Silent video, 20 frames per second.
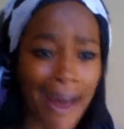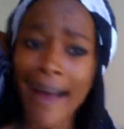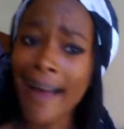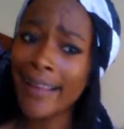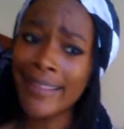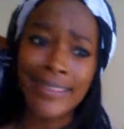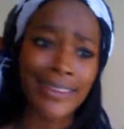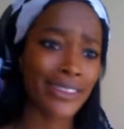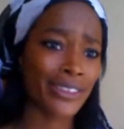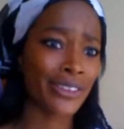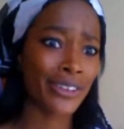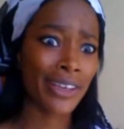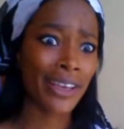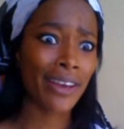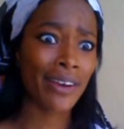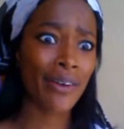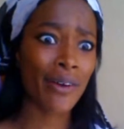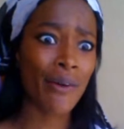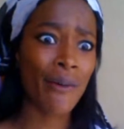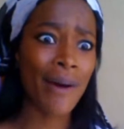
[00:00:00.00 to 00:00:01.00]
And then you
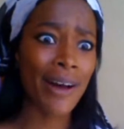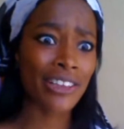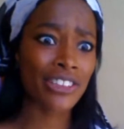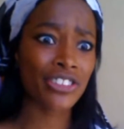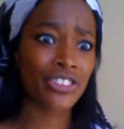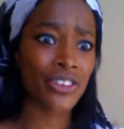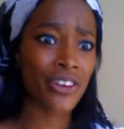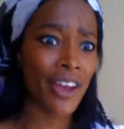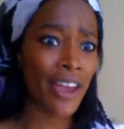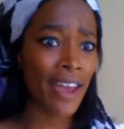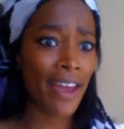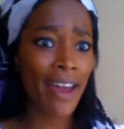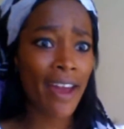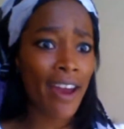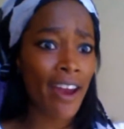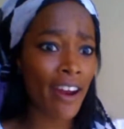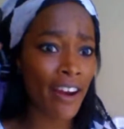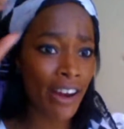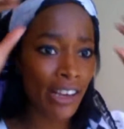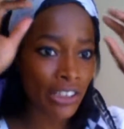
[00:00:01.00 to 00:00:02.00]
can go wash your
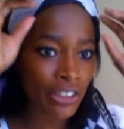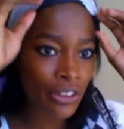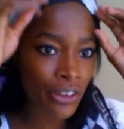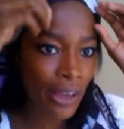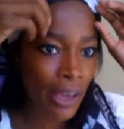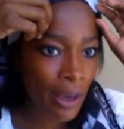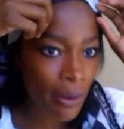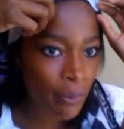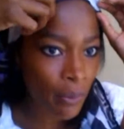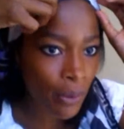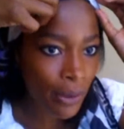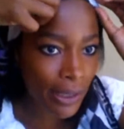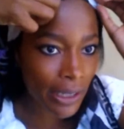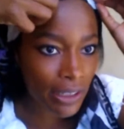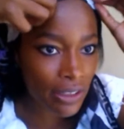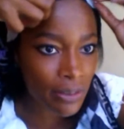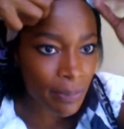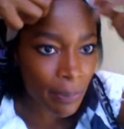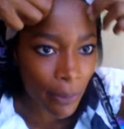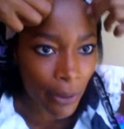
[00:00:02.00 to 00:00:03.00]
hair and your hair won't
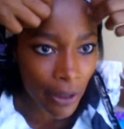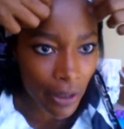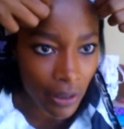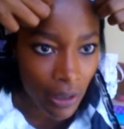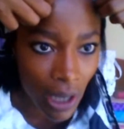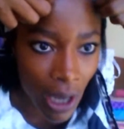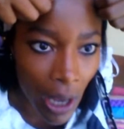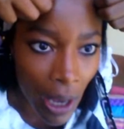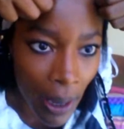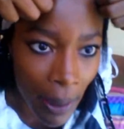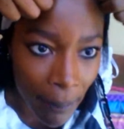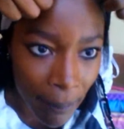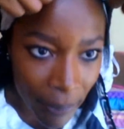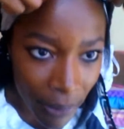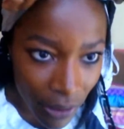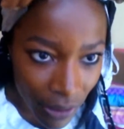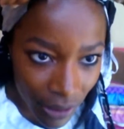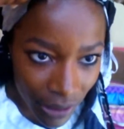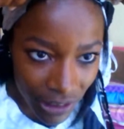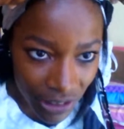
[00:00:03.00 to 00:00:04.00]
get spoiled
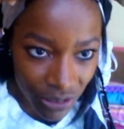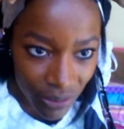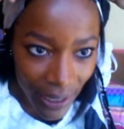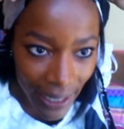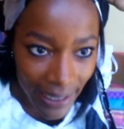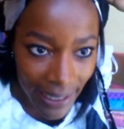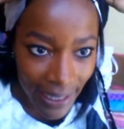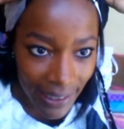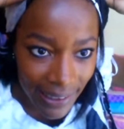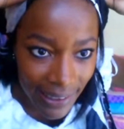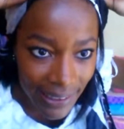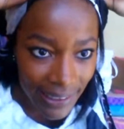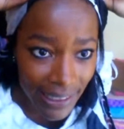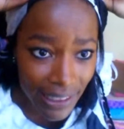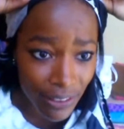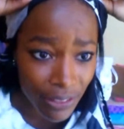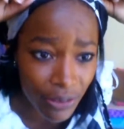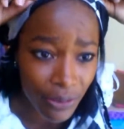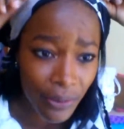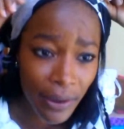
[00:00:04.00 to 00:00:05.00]
because right
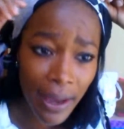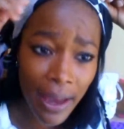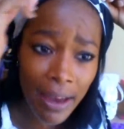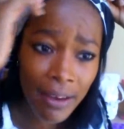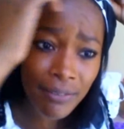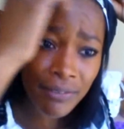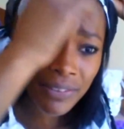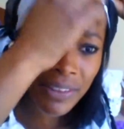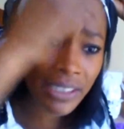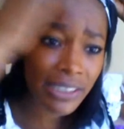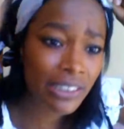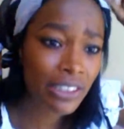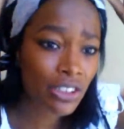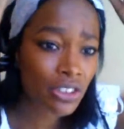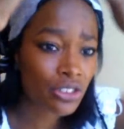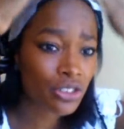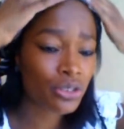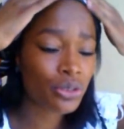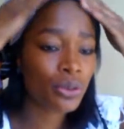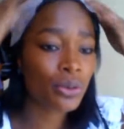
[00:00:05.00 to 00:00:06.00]
underneath you have the
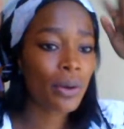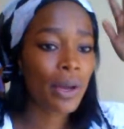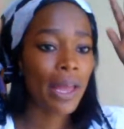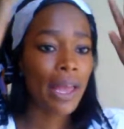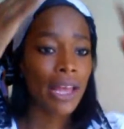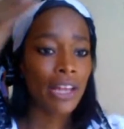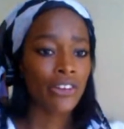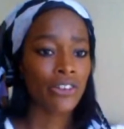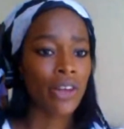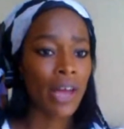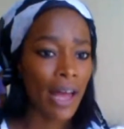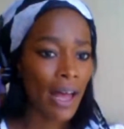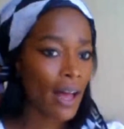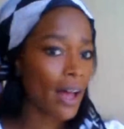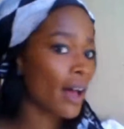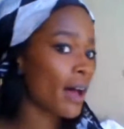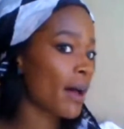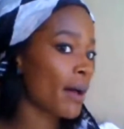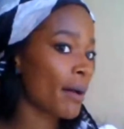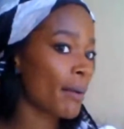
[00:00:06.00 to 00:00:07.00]
tissue.
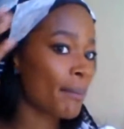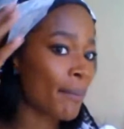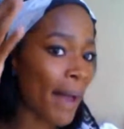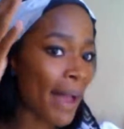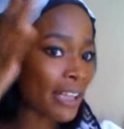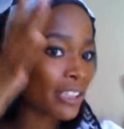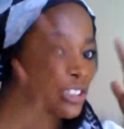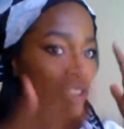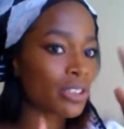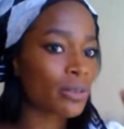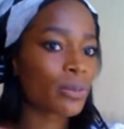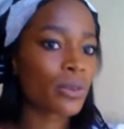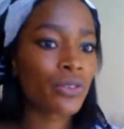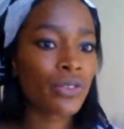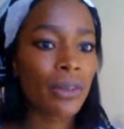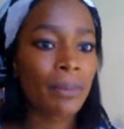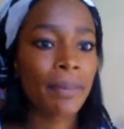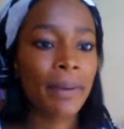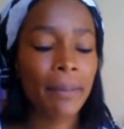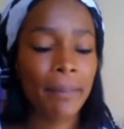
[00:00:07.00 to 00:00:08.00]
Mine just moved
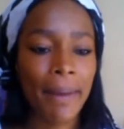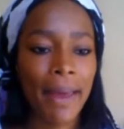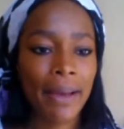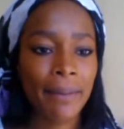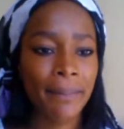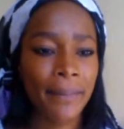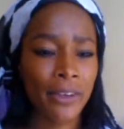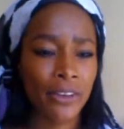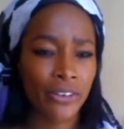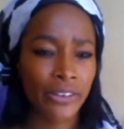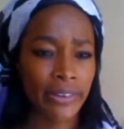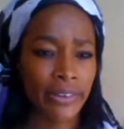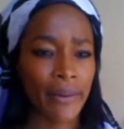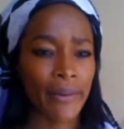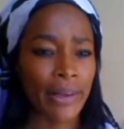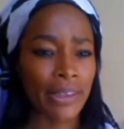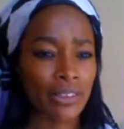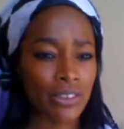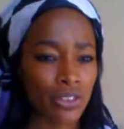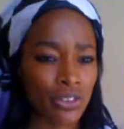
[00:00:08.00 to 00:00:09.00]
a bit back because I
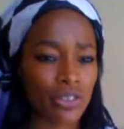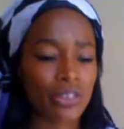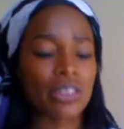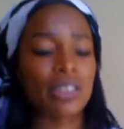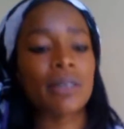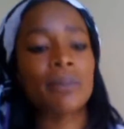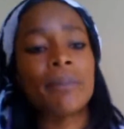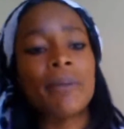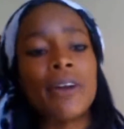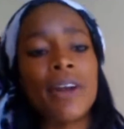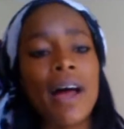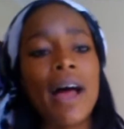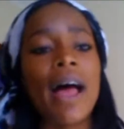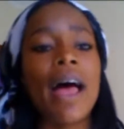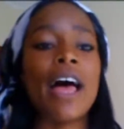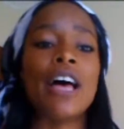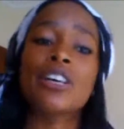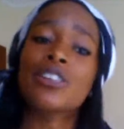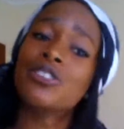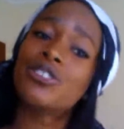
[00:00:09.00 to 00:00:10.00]
wasn't using the mirror.
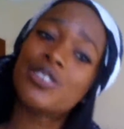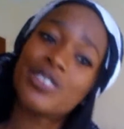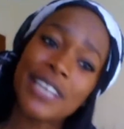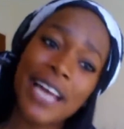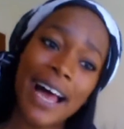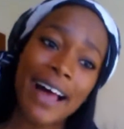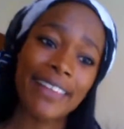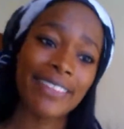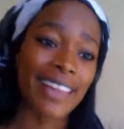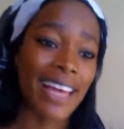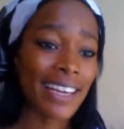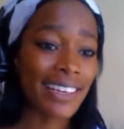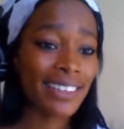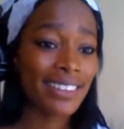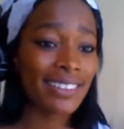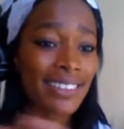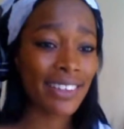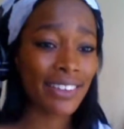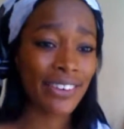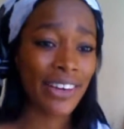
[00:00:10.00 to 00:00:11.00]
So yeah, that
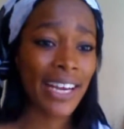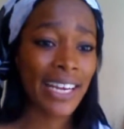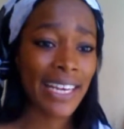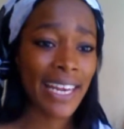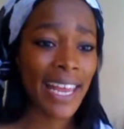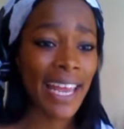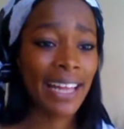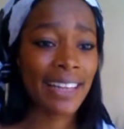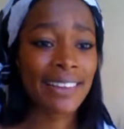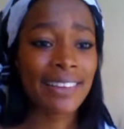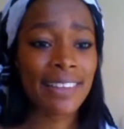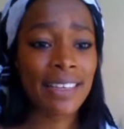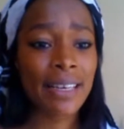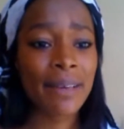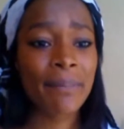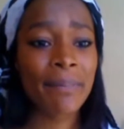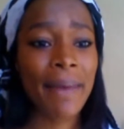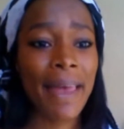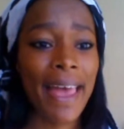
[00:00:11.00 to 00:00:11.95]
is a great hair tip.